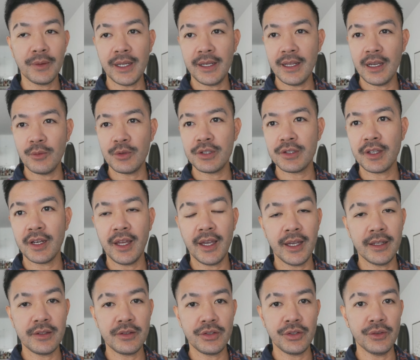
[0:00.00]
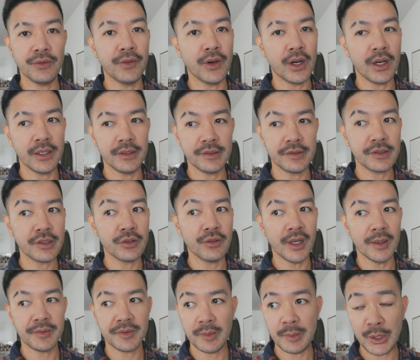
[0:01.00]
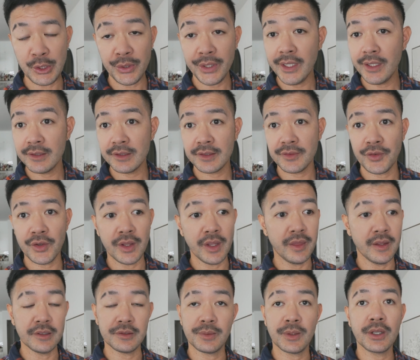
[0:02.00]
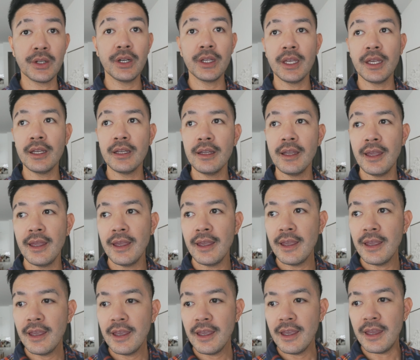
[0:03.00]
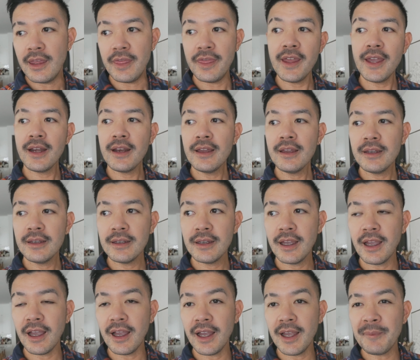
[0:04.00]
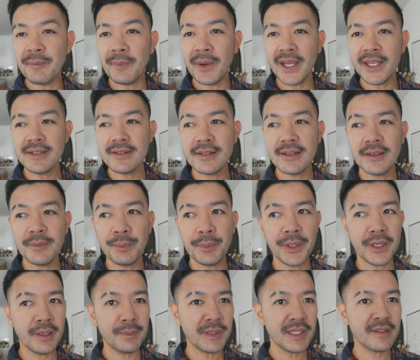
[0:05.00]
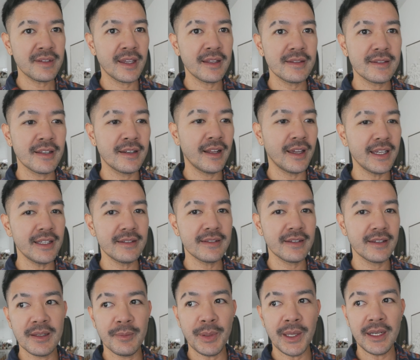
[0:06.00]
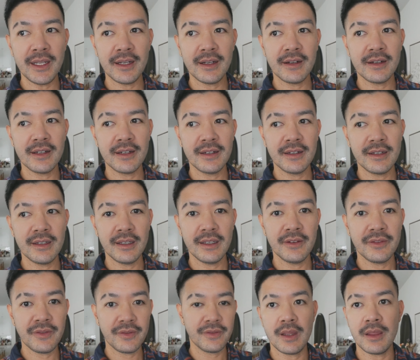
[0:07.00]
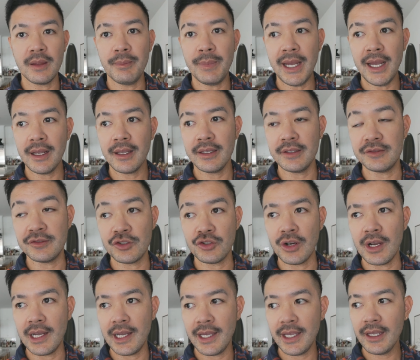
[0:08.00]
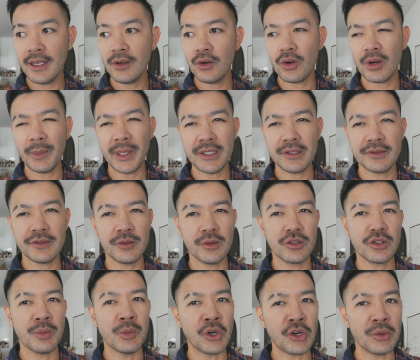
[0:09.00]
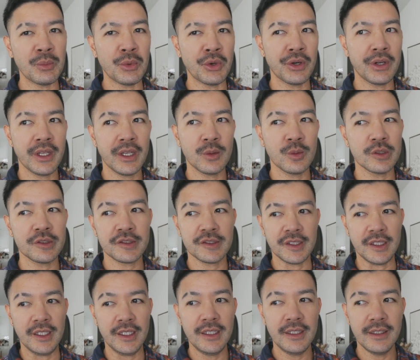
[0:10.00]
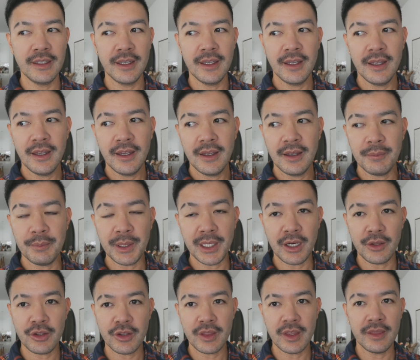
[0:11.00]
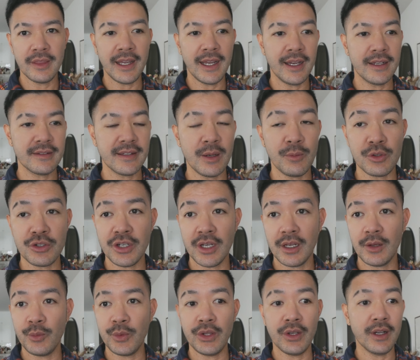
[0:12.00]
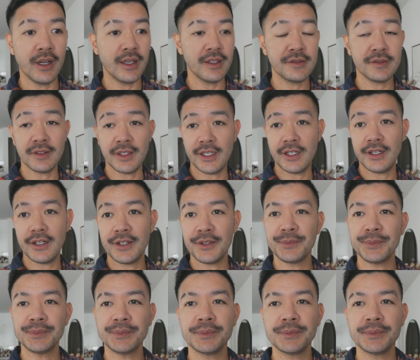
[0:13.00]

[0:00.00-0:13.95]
Right now, we're just gonna head to Vaughn's to grab some ingredients for the things we're cooking. And then I might put up the tent tonight, depending on if the back is dry, or I might just do it tomorrow morning, we'll see. But other than that, I will check in with you guys later.